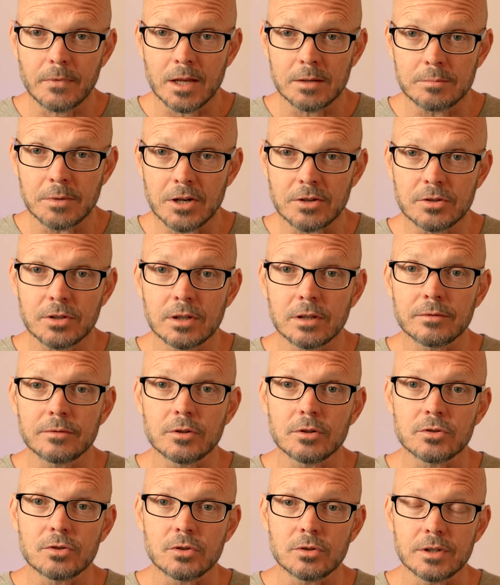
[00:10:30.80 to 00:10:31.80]
especially in the
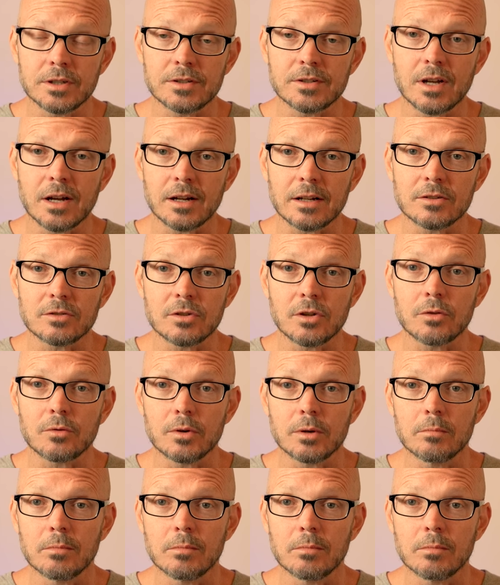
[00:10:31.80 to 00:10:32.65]
first 30 seconds to three